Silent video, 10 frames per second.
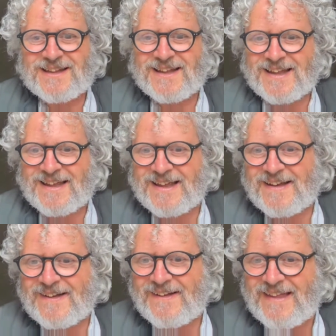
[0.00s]

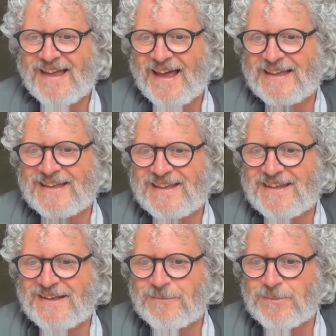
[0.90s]

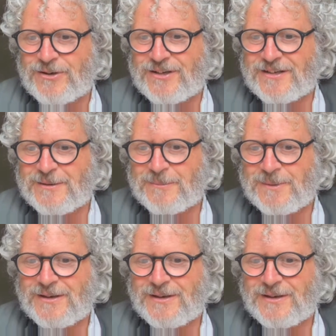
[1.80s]
Anki and Miriam